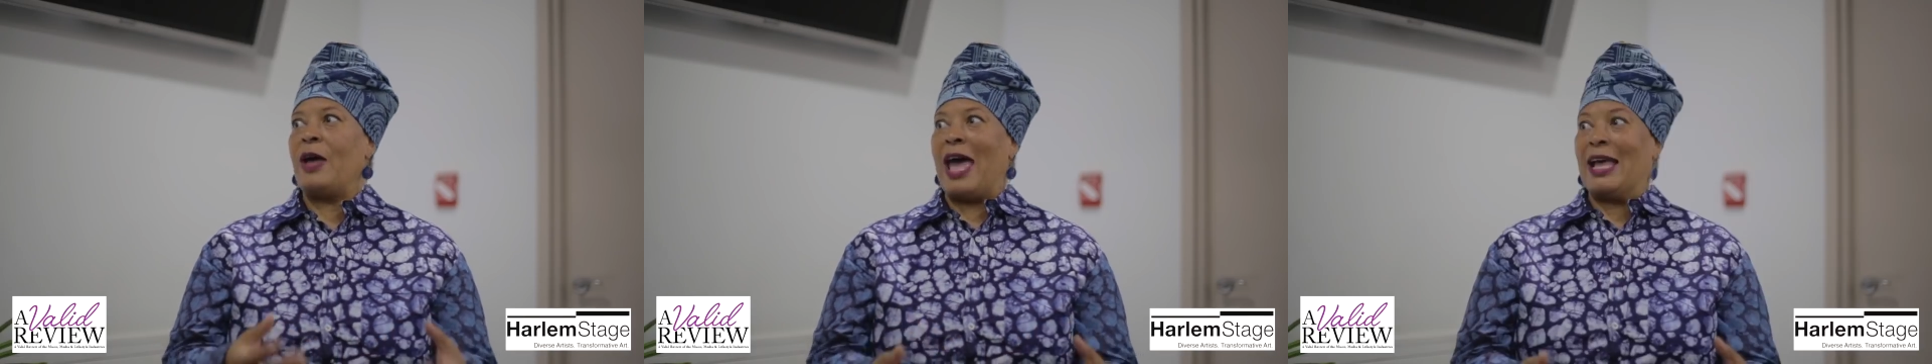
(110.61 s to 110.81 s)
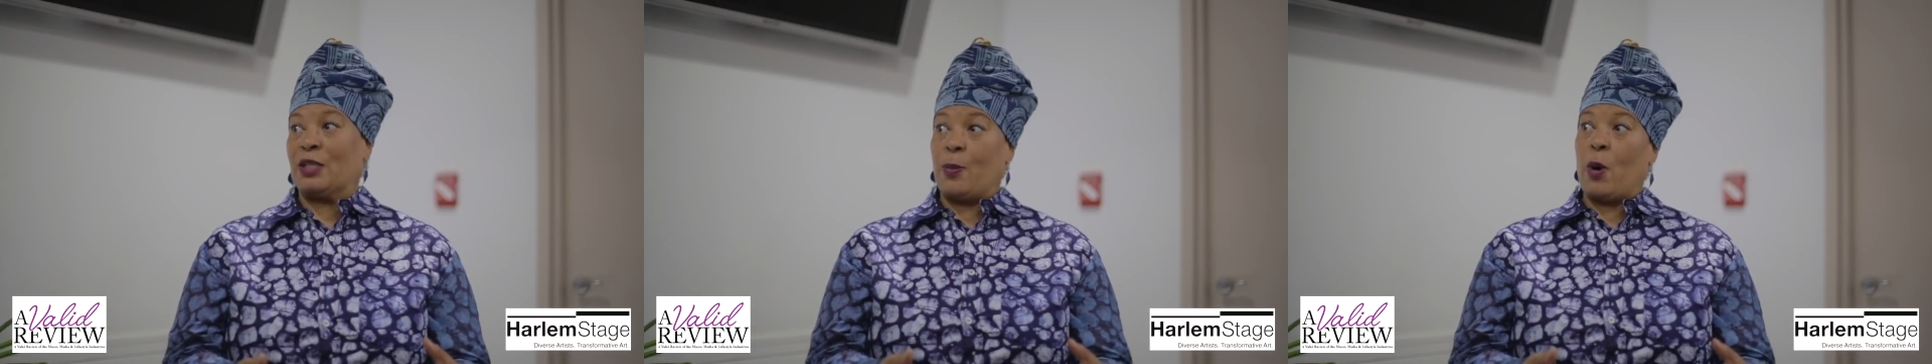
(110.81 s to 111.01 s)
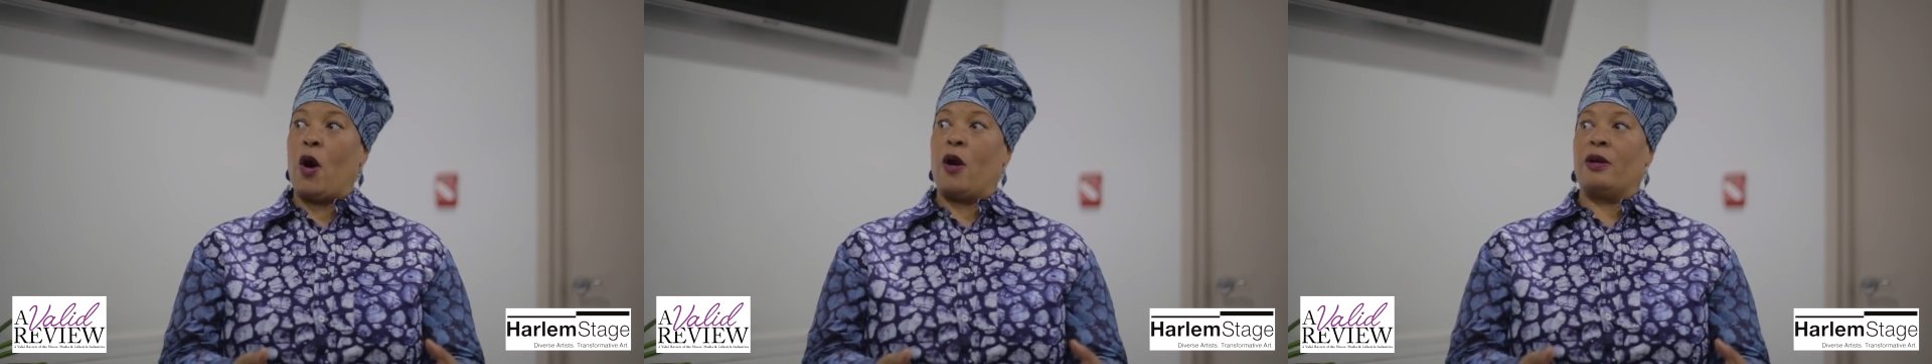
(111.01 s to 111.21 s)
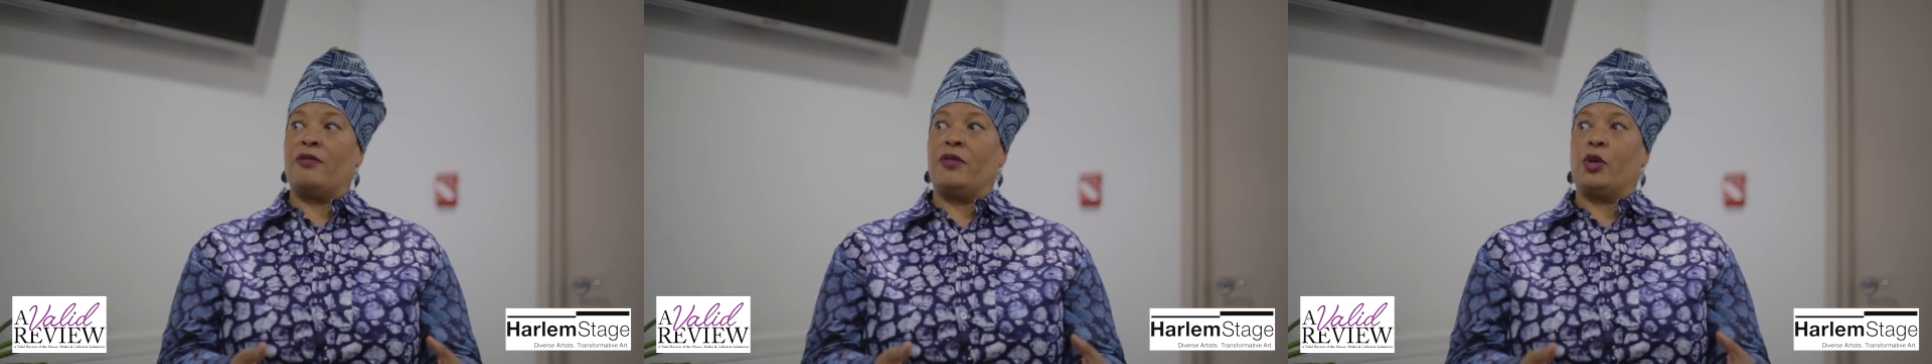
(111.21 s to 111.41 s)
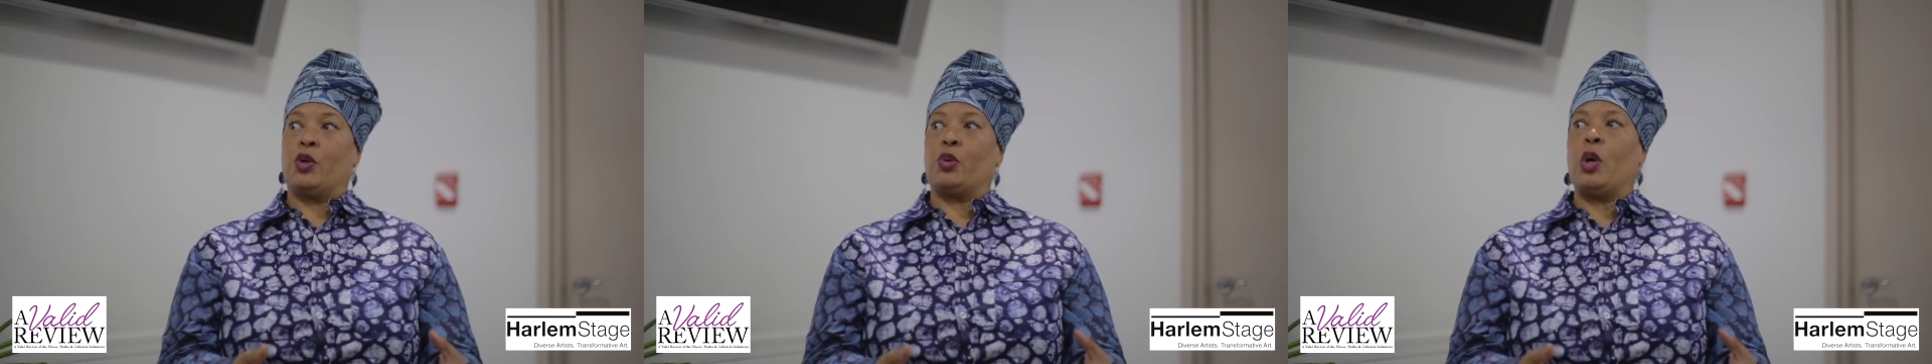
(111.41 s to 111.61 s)
as part
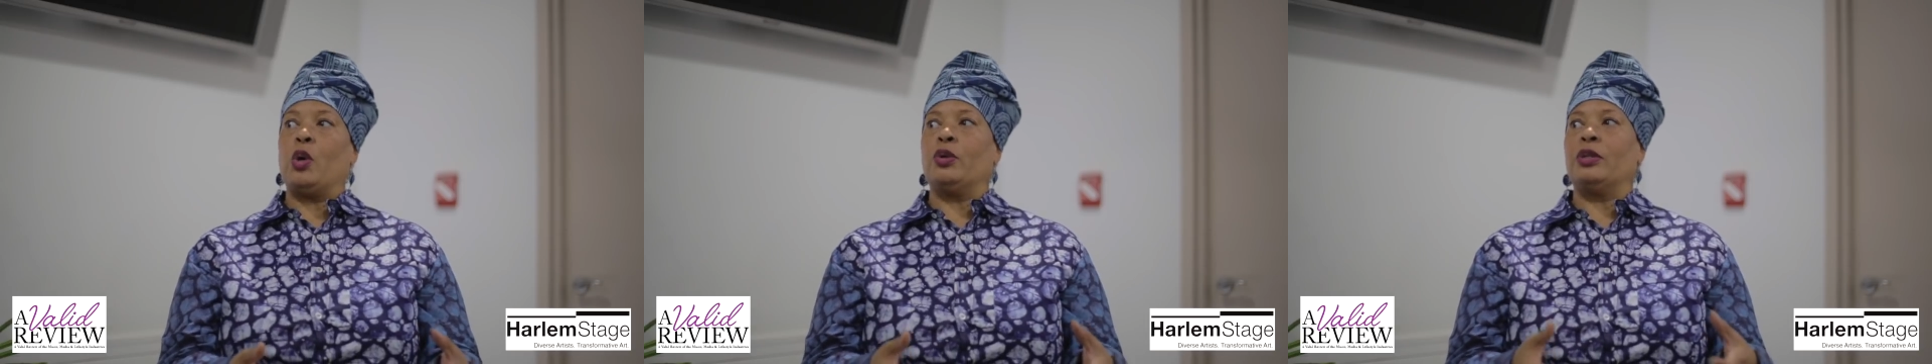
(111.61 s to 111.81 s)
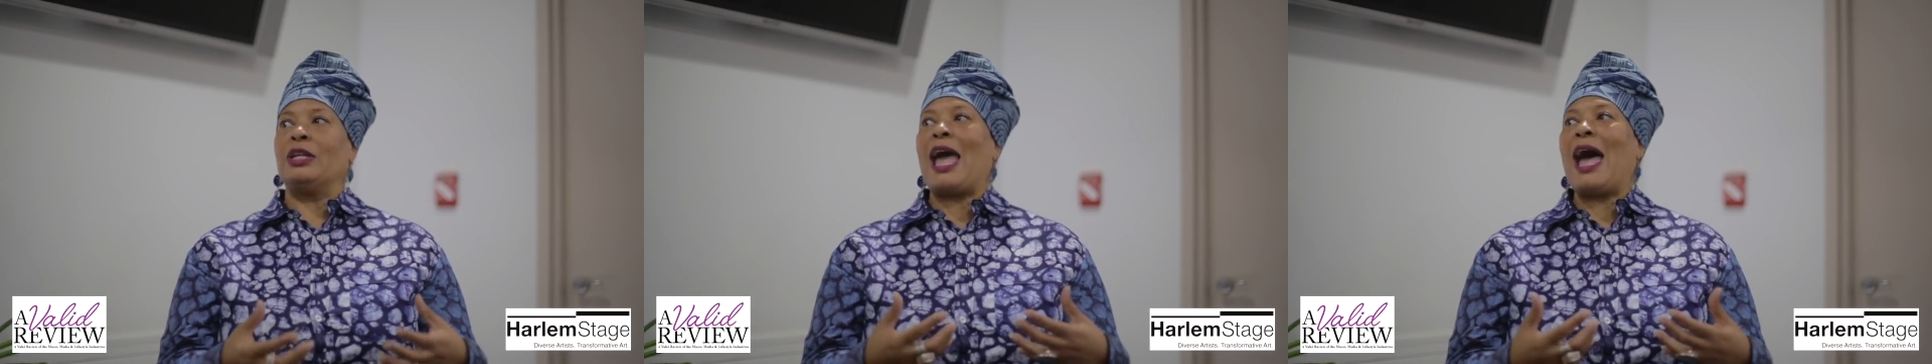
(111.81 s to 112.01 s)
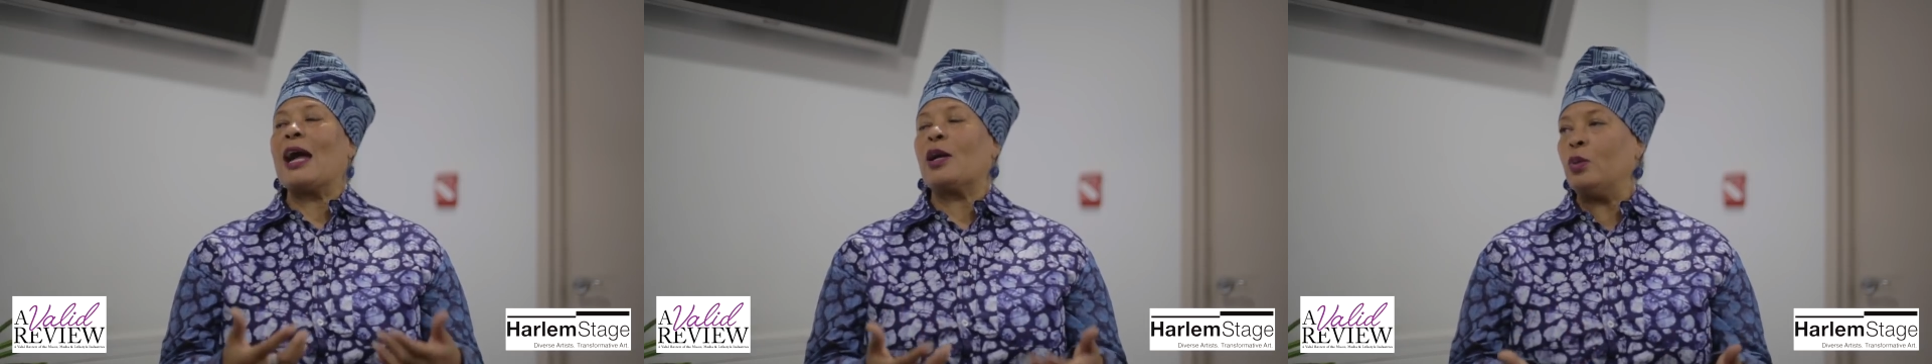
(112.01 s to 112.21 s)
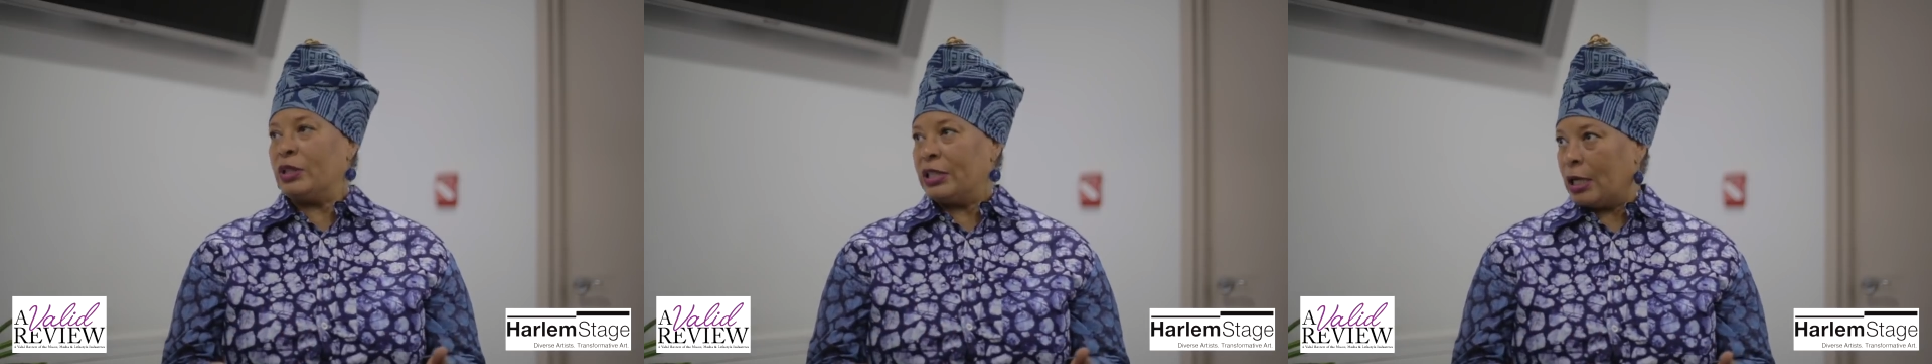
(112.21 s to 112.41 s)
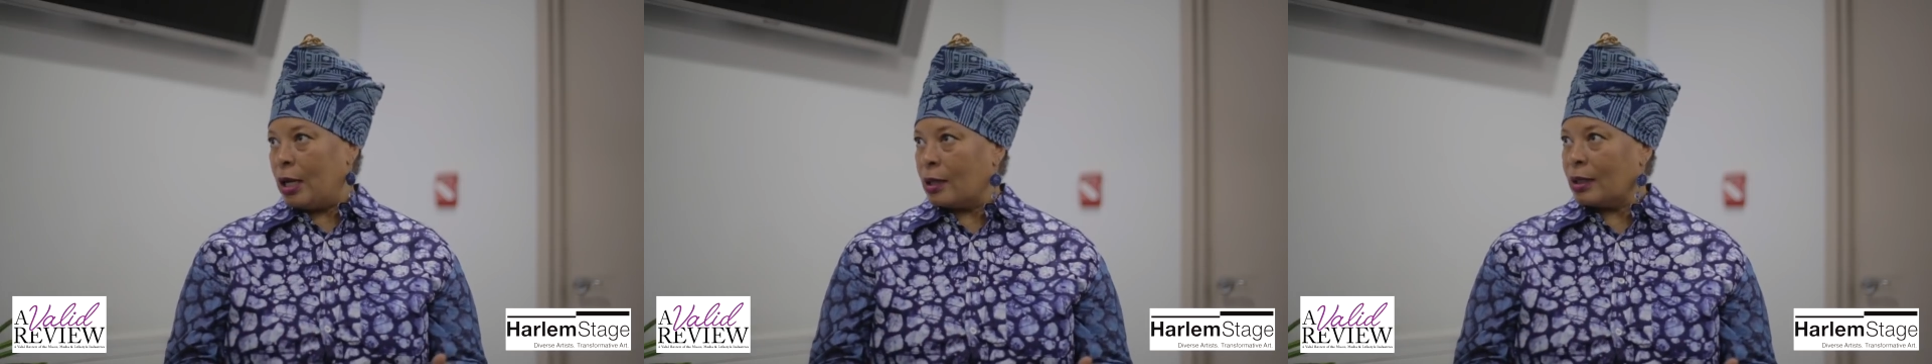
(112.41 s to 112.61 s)
of the Croton
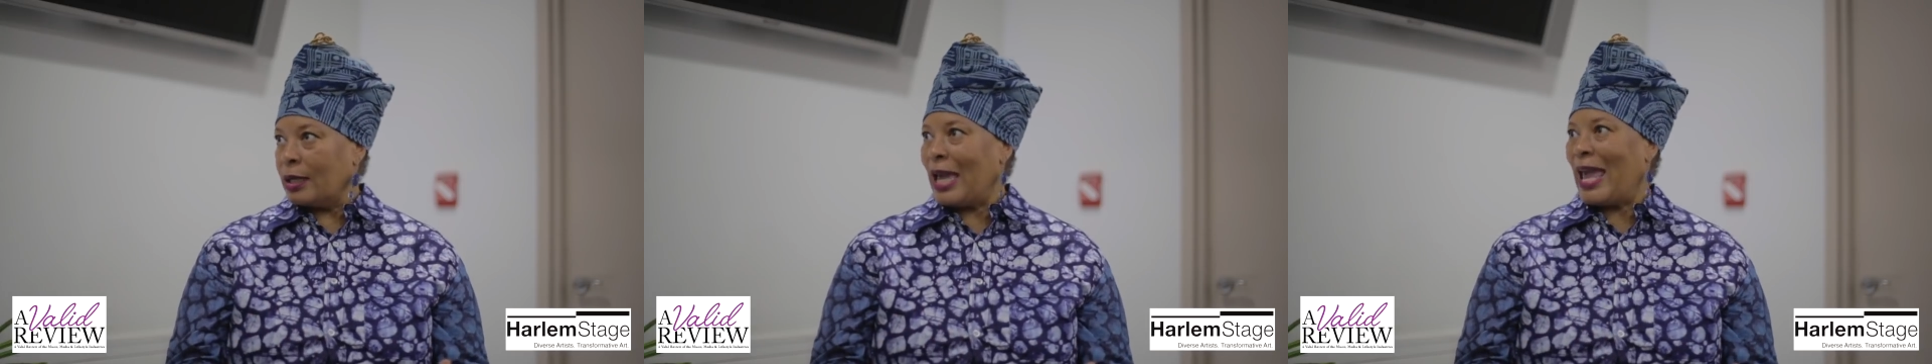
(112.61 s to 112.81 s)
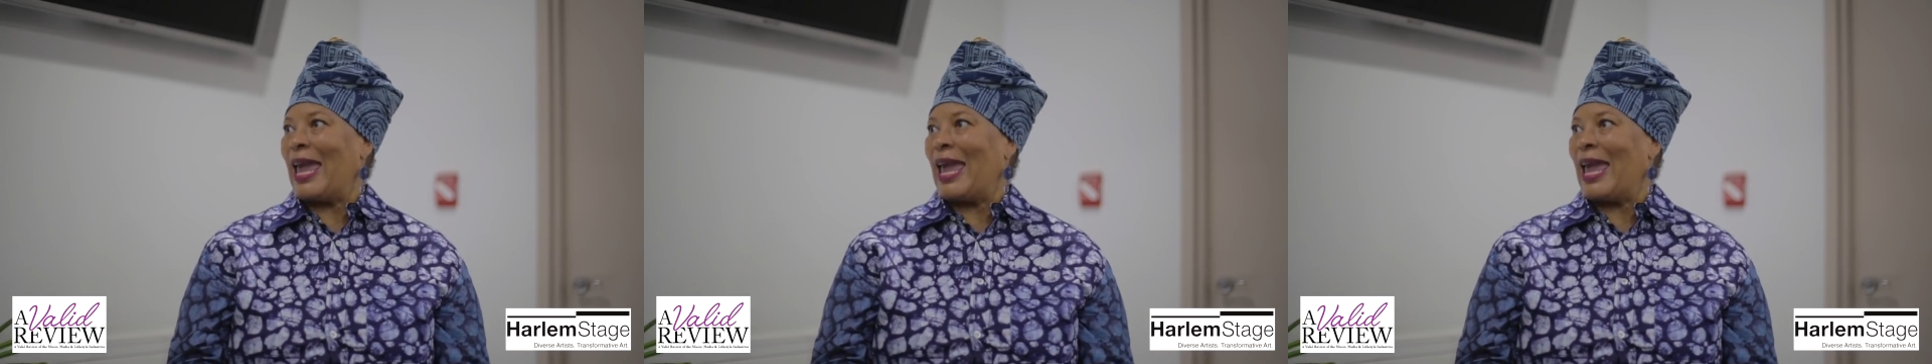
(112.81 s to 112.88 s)
Aqueduct